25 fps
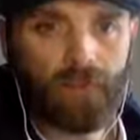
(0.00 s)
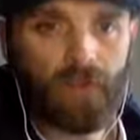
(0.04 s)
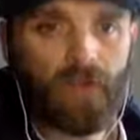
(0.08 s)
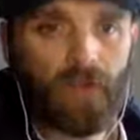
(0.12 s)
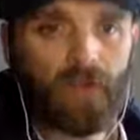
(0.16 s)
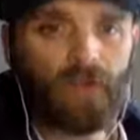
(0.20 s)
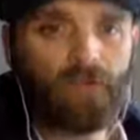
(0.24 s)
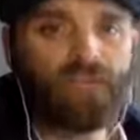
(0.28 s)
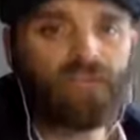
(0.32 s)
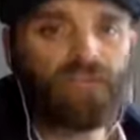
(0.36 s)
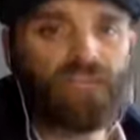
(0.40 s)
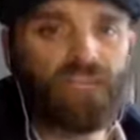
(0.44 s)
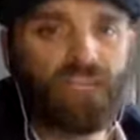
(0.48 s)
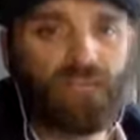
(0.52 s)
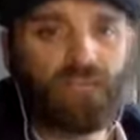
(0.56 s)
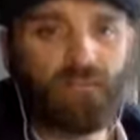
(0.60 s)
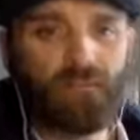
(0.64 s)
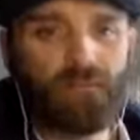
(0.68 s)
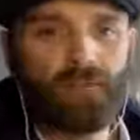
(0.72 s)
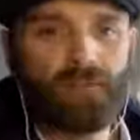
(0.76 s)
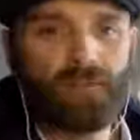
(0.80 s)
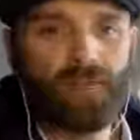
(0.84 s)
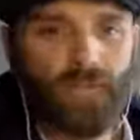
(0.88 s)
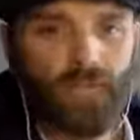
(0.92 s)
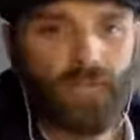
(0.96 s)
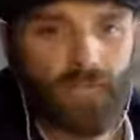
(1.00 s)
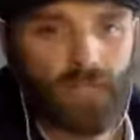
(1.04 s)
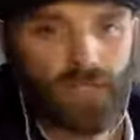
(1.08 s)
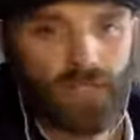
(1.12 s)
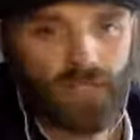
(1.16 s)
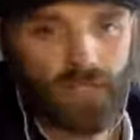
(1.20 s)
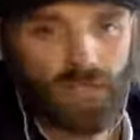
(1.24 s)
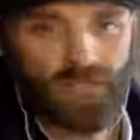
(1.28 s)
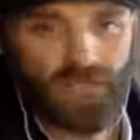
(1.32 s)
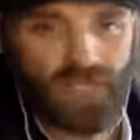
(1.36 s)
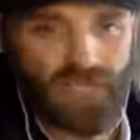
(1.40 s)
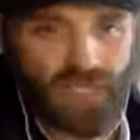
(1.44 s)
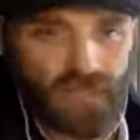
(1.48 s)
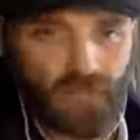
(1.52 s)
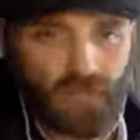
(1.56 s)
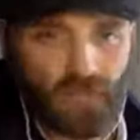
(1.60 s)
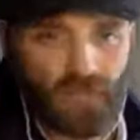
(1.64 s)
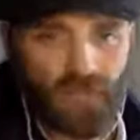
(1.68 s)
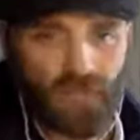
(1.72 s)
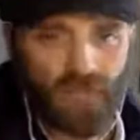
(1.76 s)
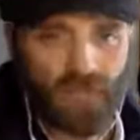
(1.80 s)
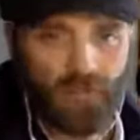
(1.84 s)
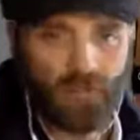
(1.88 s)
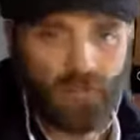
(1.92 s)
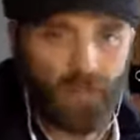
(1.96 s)
Obscene. So obscene would
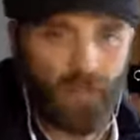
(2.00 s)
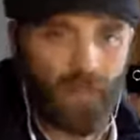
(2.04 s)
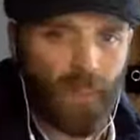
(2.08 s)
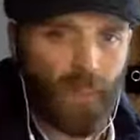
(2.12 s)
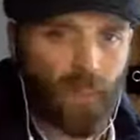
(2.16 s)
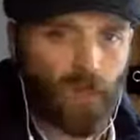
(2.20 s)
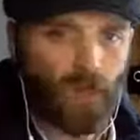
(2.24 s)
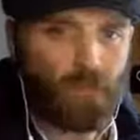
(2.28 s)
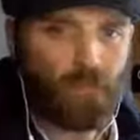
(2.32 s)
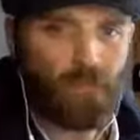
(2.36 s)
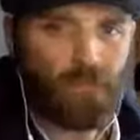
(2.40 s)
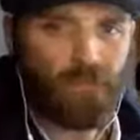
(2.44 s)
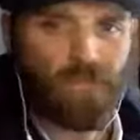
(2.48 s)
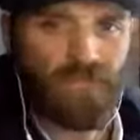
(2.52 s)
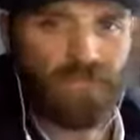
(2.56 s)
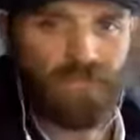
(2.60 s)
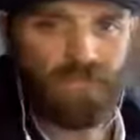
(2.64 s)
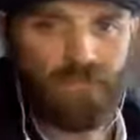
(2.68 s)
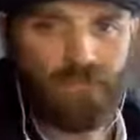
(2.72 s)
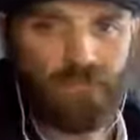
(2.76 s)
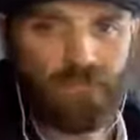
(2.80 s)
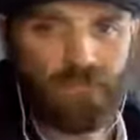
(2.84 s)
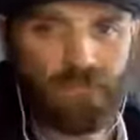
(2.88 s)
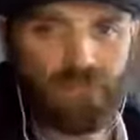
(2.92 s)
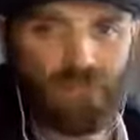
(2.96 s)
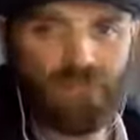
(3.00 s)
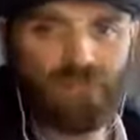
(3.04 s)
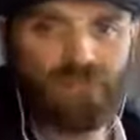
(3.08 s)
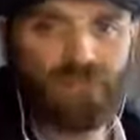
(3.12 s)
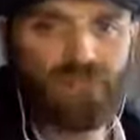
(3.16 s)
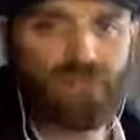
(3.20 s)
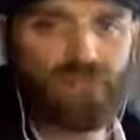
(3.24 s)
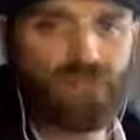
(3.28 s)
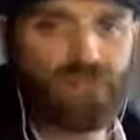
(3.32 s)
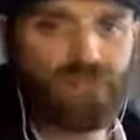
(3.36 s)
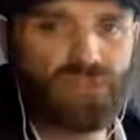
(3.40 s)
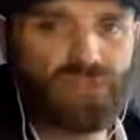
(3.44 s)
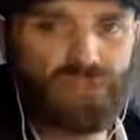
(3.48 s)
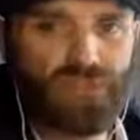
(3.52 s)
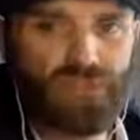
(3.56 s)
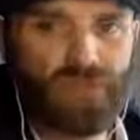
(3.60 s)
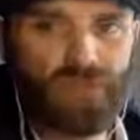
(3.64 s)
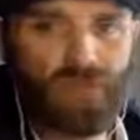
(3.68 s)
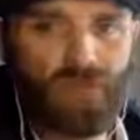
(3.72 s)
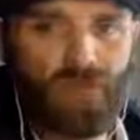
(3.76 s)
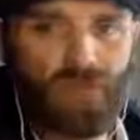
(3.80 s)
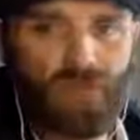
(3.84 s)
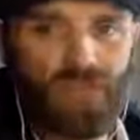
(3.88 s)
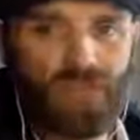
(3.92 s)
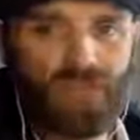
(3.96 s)
be offensive or
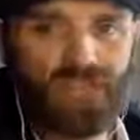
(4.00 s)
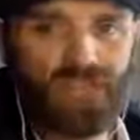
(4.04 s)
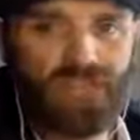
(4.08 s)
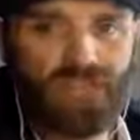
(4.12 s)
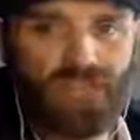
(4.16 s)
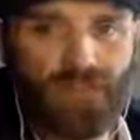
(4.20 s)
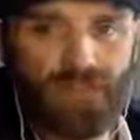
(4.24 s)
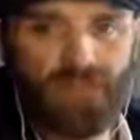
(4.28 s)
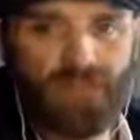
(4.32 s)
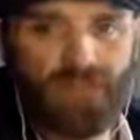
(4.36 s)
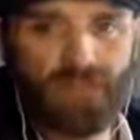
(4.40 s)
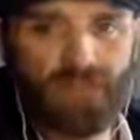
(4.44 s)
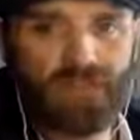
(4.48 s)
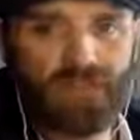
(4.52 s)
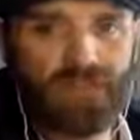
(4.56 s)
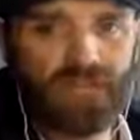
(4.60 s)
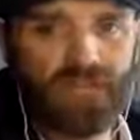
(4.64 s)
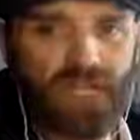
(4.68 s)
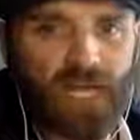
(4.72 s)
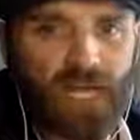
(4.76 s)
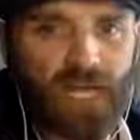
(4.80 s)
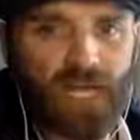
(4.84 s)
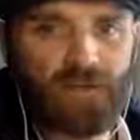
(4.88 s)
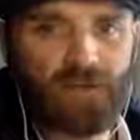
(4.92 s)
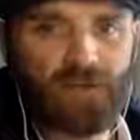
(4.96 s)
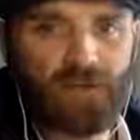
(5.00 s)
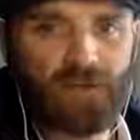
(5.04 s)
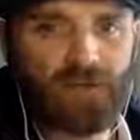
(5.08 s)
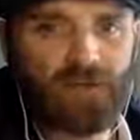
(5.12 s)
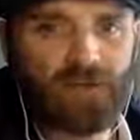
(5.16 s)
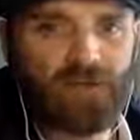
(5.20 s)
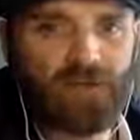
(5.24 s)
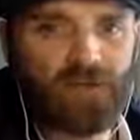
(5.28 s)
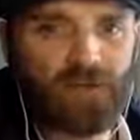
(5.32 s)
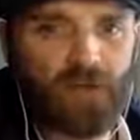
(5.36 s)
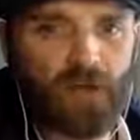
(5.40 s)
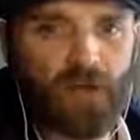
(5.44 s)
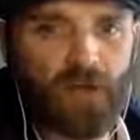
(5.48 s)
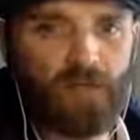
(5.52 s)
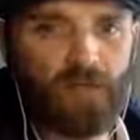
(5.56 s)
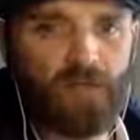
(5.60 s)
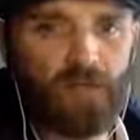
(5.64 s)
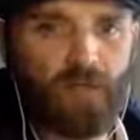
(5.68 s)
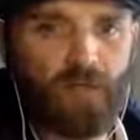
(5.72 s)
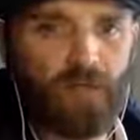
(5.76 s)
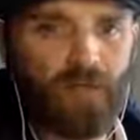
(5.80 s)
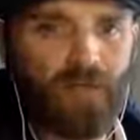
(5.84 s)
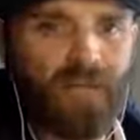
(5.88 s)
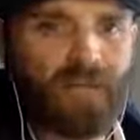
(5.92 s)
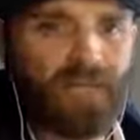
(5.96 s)
disgusting by accepted standards of
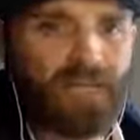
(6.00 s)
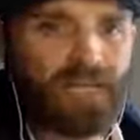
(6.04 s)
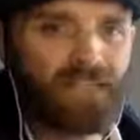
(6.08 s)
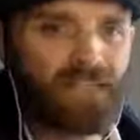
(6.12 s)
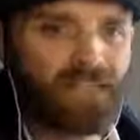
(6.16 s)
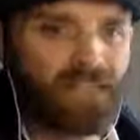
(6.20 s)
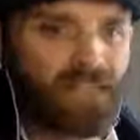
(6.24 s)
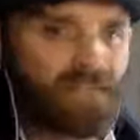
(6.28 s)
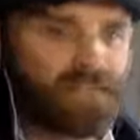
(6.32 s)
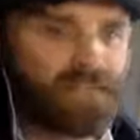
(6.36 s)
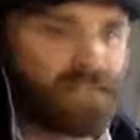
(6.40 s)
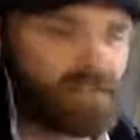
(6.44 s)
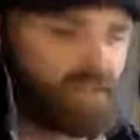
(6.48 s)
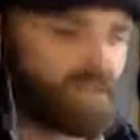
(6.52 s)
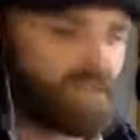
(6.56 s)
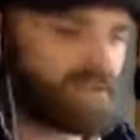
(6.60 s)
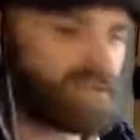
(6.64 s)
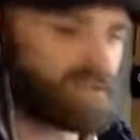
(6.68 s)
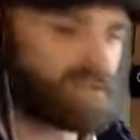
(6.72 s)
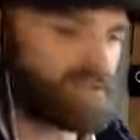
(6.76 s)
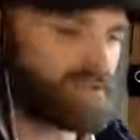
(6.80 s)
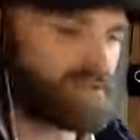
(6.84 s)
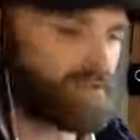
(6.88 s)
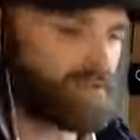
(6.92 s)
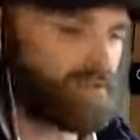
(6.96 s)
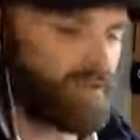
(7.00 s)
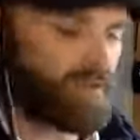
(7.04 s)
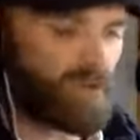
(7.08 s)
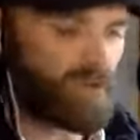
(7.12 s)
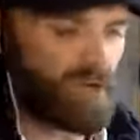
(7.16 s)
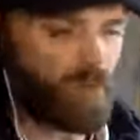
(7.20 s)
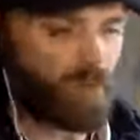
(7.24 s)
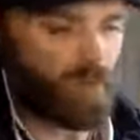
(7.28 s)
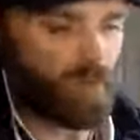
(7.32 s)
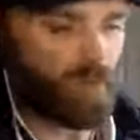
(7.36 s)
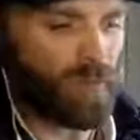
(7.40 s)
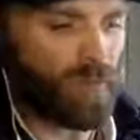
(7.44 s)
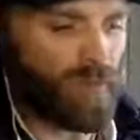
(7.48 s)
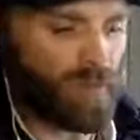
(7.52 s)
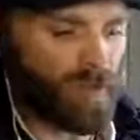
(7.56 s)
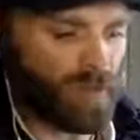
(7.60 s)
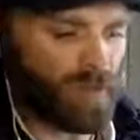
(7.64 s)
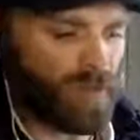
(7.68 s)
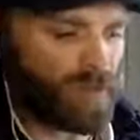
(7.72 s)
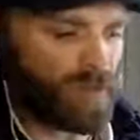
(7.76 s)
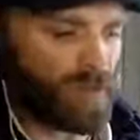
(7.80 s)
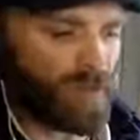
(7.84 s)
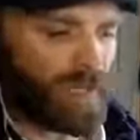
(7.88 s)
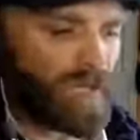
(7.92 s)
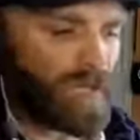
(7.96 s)
morality and decency. Well, we know the
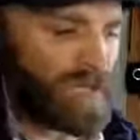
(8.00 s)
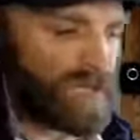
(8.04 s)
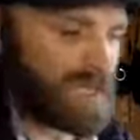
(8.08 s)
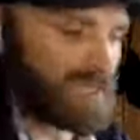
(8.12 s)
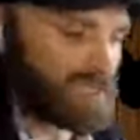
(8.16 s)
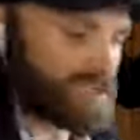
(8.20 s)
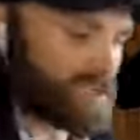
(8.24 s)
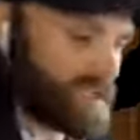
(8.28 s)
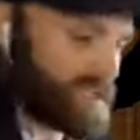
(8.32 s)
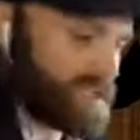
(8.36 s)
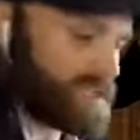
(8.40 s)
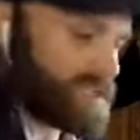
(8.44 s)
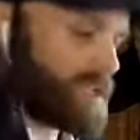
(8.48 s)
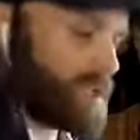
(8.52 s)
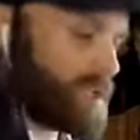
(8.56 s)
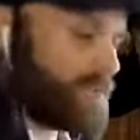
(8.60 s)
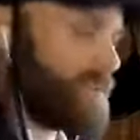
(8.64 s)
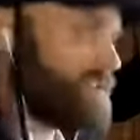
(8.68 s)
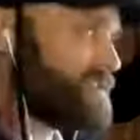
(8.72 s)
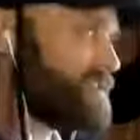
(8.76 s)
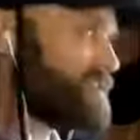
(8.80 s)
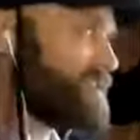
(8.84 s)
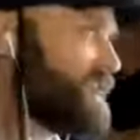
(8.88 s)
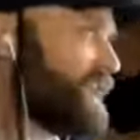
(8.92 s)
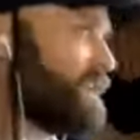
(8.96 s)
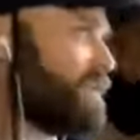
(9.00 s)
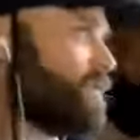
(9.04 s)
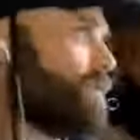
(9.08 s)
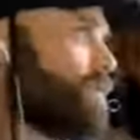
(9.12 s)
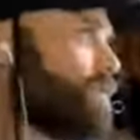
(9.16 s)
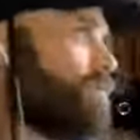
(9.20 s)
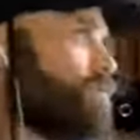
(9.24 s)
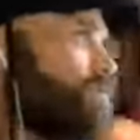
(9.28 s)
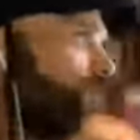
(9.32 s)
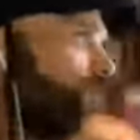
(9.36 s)
Bible is an accepted standard of